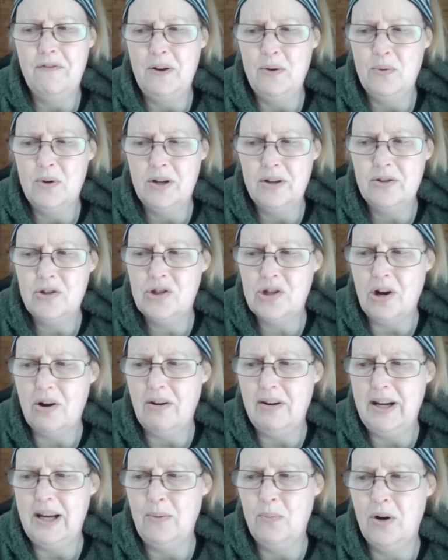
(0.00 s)
feel good,
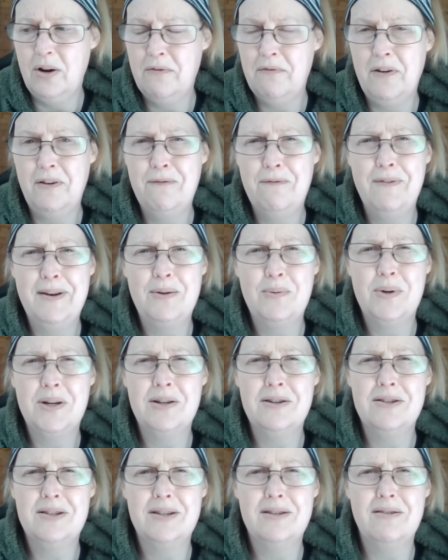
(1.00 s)
Charlie? What if I feel
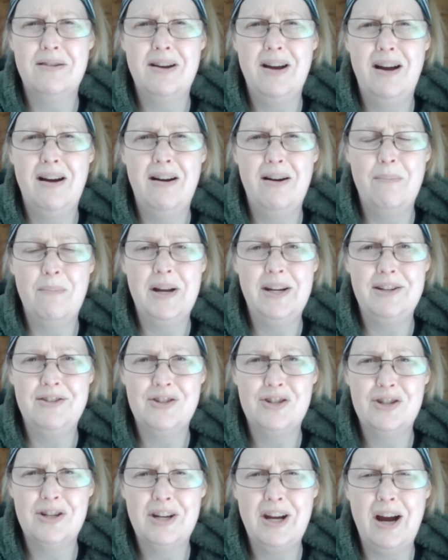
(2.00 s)
good and I
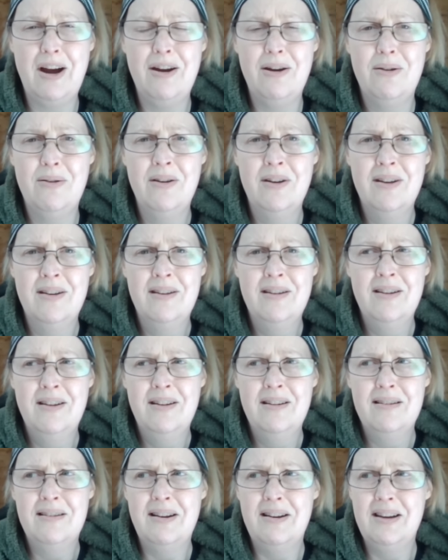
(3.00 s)
manage to go
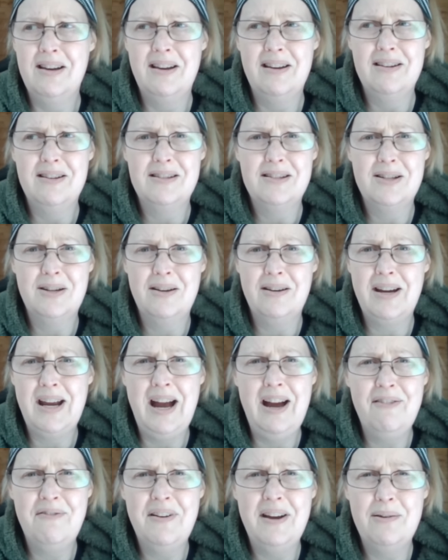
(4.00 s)
like to a
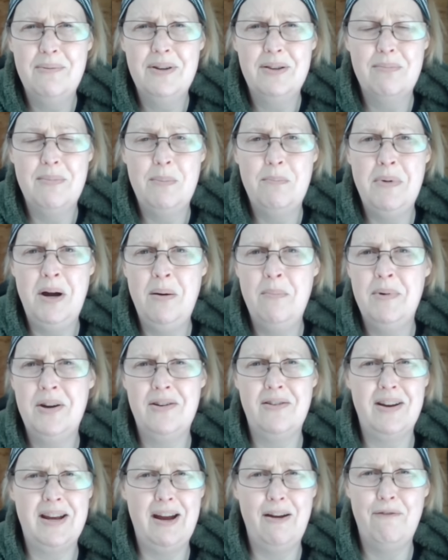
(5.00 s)
cafe with my mum
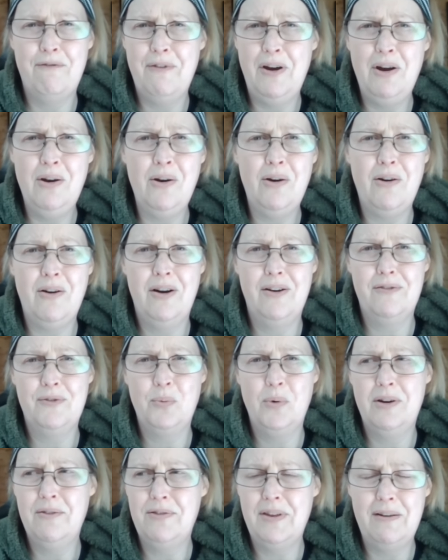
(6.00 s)
and I get
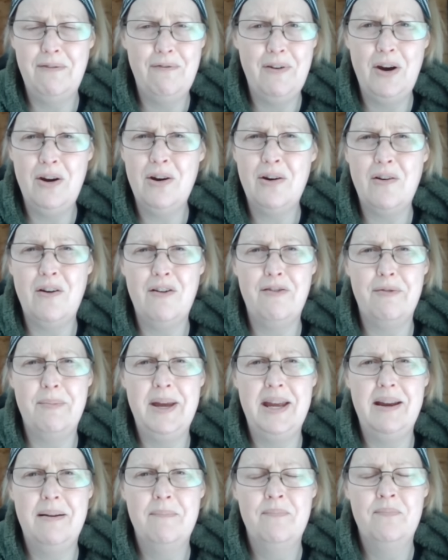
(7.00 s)
photographed? What if they photograph
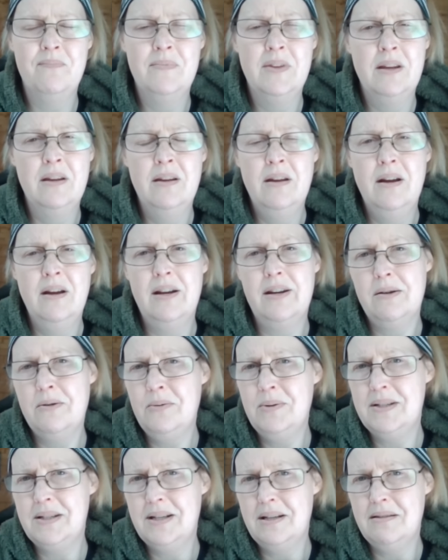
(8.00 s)
me? And I
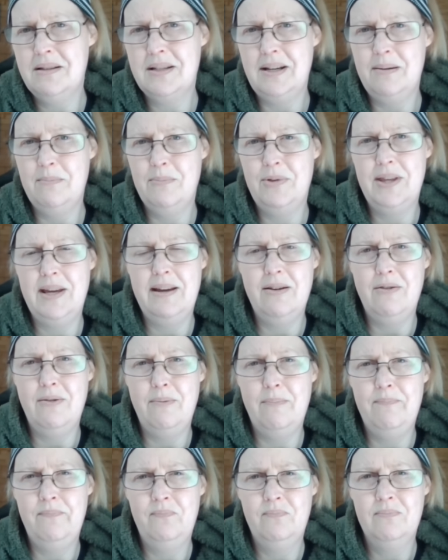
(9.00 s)
always say the same thing
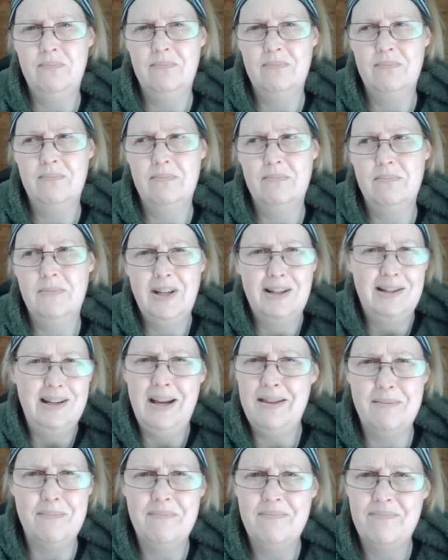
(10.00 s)
on
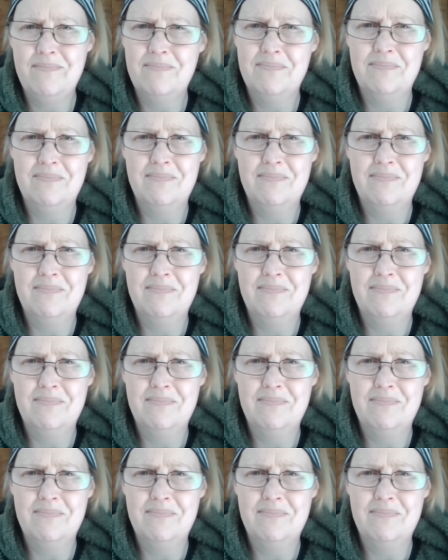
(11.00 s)
let them.